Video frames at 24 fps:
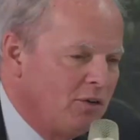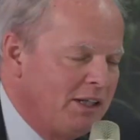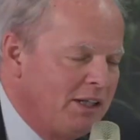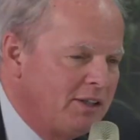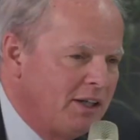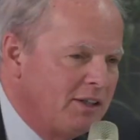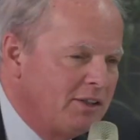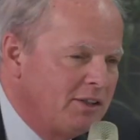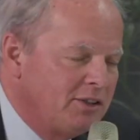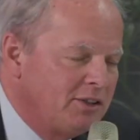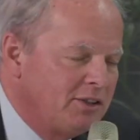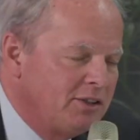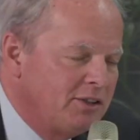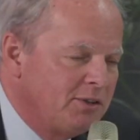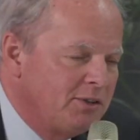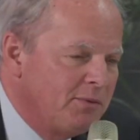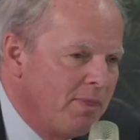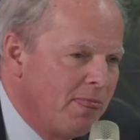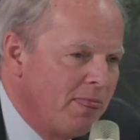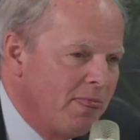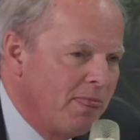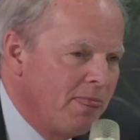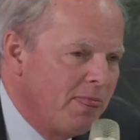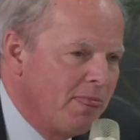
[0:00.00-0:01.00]
meetings.
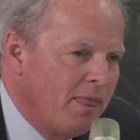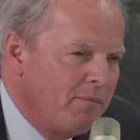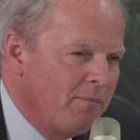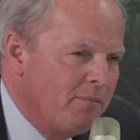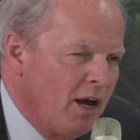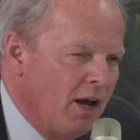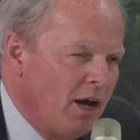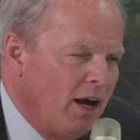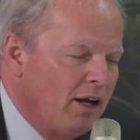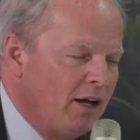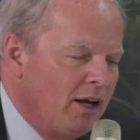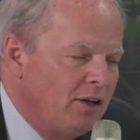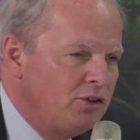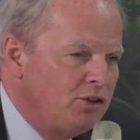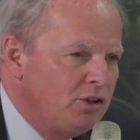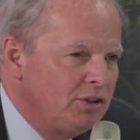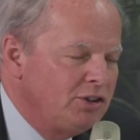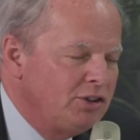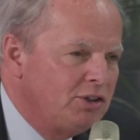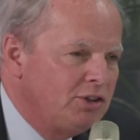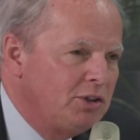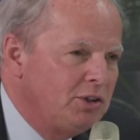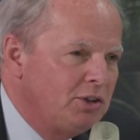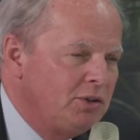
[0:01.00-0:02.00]

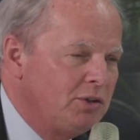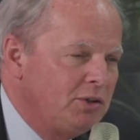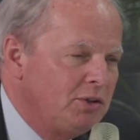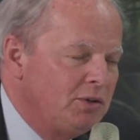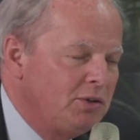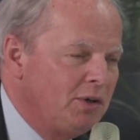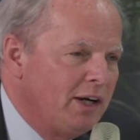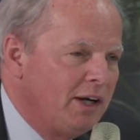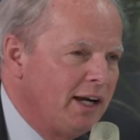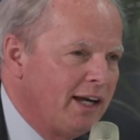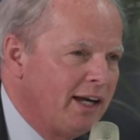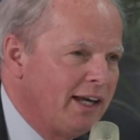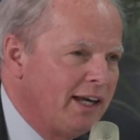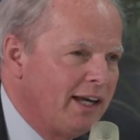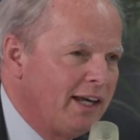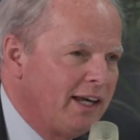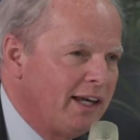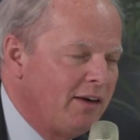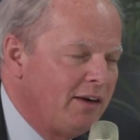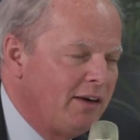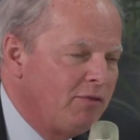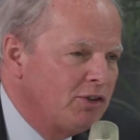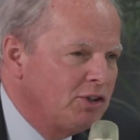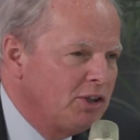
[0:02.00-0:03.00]
Just to
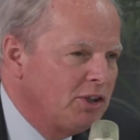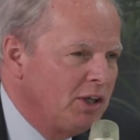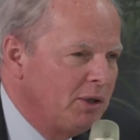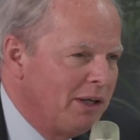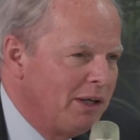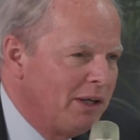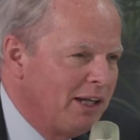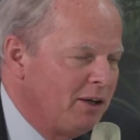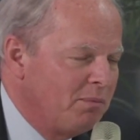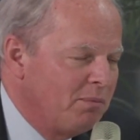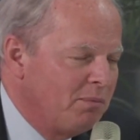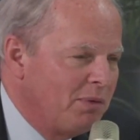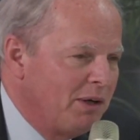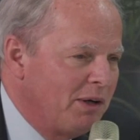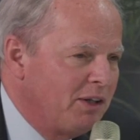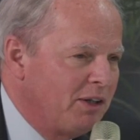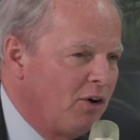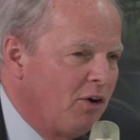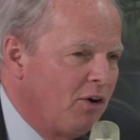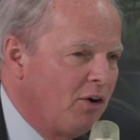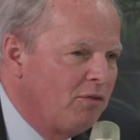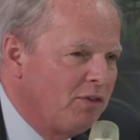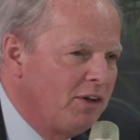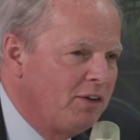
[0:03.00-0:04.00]
give us a little bit
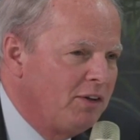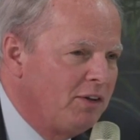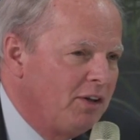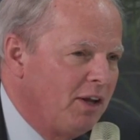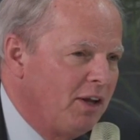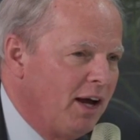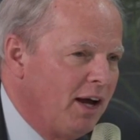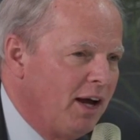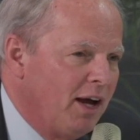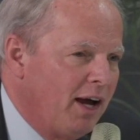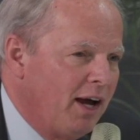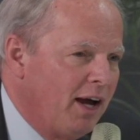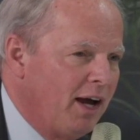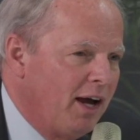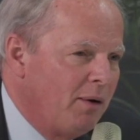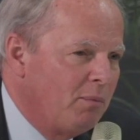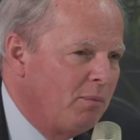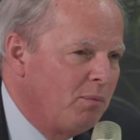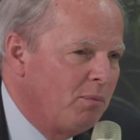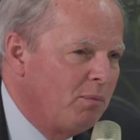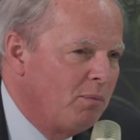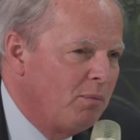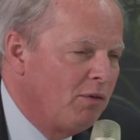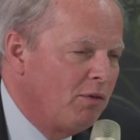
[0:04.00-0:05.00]
of an
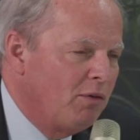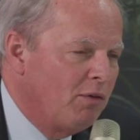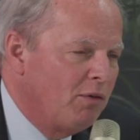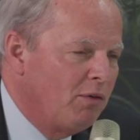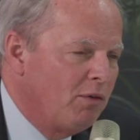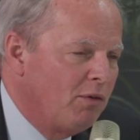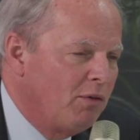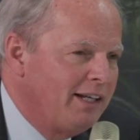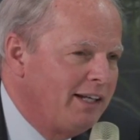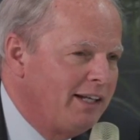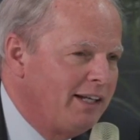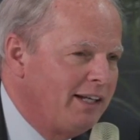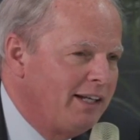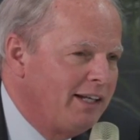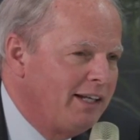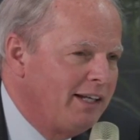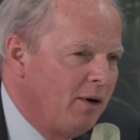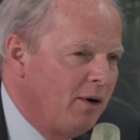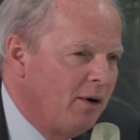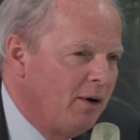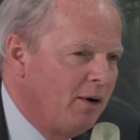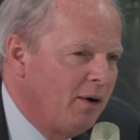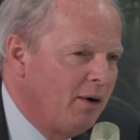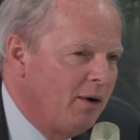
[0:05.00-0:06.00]
more of an idea,
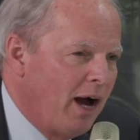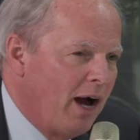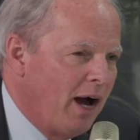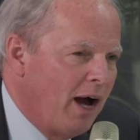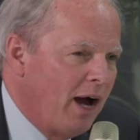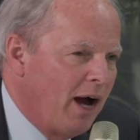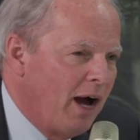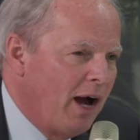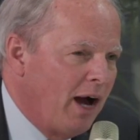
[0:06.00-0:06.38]
how much do you